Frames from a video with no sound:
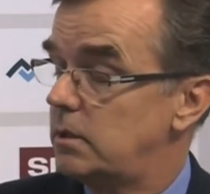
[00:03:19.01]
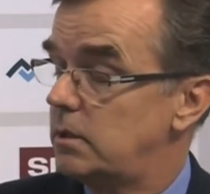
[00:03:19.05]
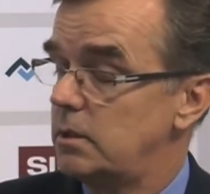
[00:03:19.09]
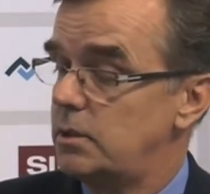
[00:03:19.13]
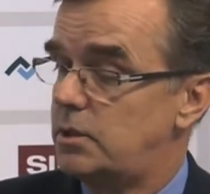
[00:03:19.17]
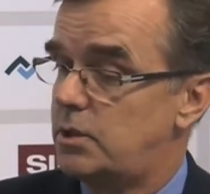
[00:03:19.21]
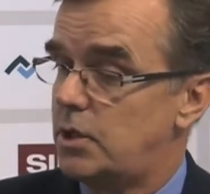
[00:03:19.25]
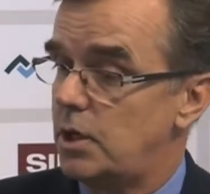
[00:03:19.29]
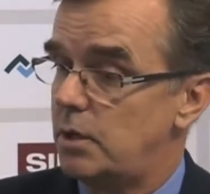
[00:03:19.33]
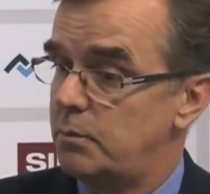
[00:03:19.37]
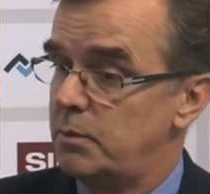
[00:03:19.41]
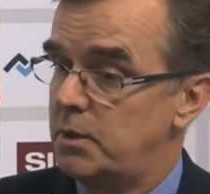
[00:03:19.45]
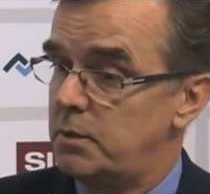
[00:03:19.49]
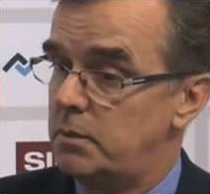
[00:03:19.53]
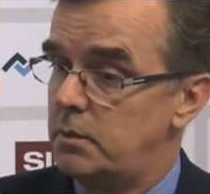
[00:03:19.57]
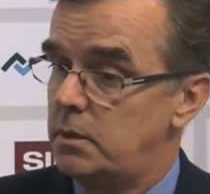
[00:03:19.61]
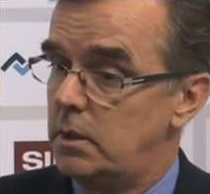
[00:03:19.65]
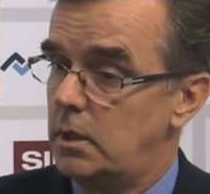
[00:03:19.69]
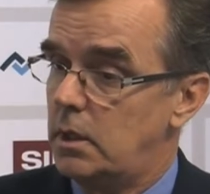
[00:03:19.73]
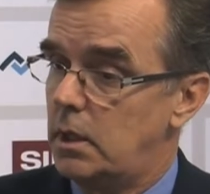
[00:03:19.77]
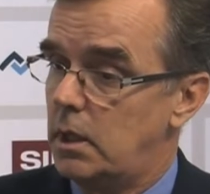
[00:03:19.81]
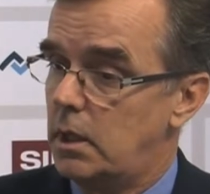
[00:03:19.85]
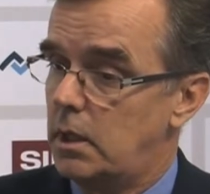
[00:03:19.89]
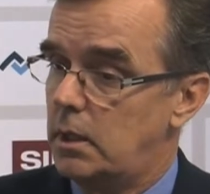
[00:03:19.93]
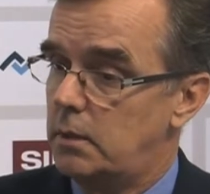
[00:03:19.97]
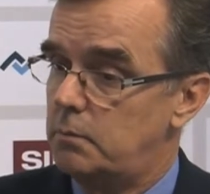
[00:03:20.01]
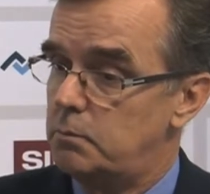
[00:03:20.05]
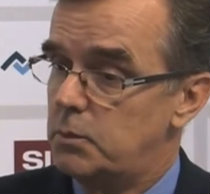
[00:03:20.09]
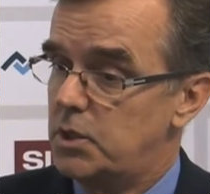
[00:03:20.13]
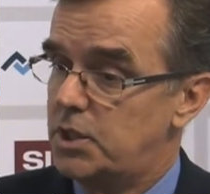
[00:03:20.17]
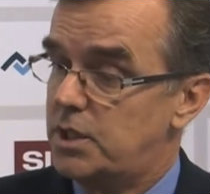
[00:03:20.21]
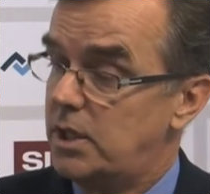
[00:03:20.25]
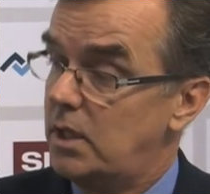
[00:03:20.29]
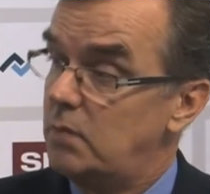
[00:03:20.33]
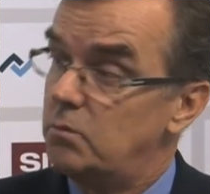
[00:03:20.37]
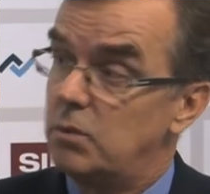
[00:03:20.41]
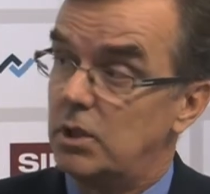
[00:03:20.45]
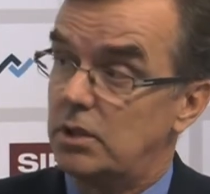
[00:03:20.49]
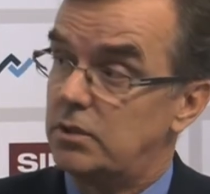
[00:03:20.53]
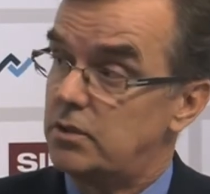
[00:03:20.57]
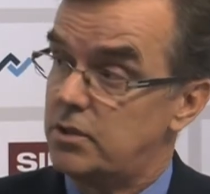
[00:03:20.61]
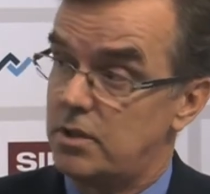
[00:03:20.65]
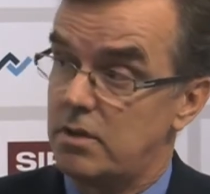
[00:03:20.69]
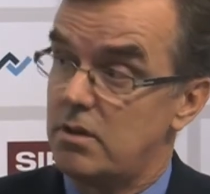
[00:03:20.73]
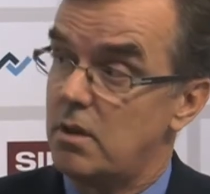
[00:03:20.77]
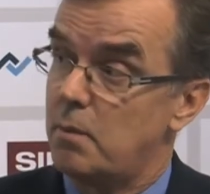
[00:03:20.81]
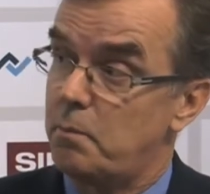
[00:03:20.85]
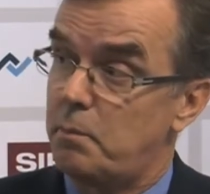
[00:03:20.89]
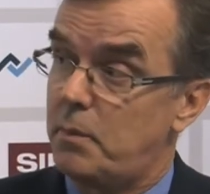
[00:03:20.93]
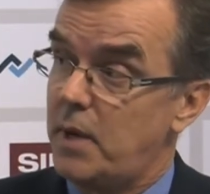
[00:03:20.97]
The German machine builders
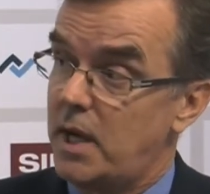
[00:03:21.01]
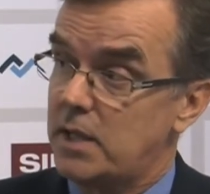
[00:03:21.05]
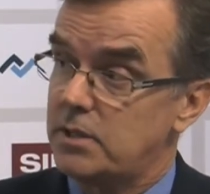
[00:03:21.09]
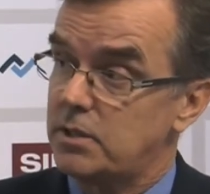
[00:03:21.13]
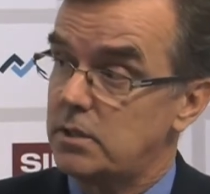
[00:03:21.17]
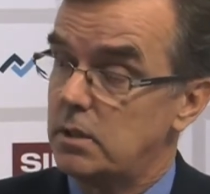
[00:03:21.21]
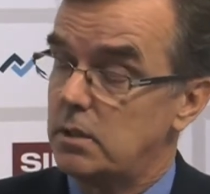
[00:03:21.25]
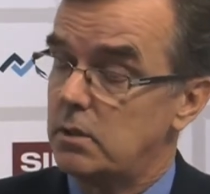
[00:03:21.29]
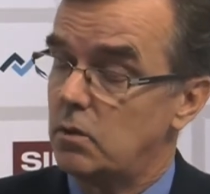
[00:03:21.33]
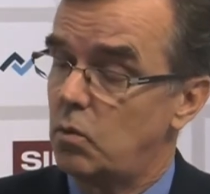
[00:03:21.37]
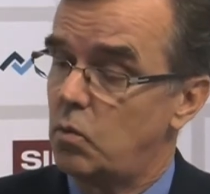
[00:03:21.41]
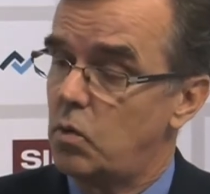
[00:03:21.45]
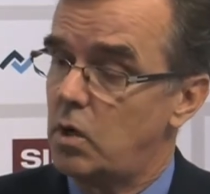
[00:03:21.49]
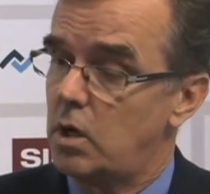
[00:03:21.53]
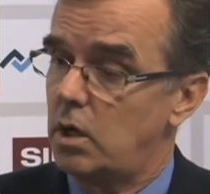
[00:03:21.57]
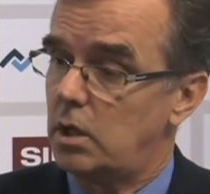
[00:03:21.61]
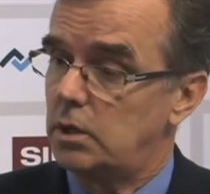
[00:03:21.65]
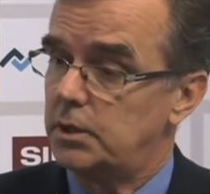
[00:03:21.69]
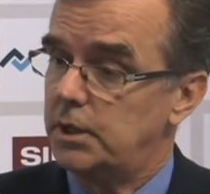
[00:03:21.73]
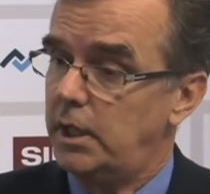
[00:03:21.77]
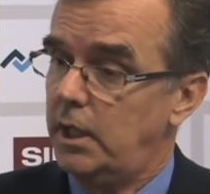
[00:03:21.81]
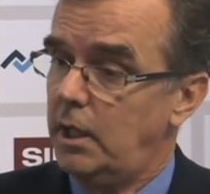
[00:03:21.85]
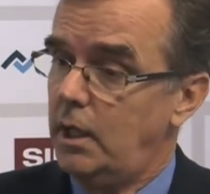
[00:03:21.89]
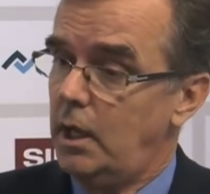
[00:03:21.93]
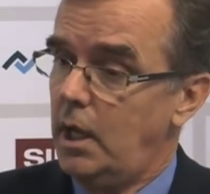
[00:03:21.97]
are the best in the world.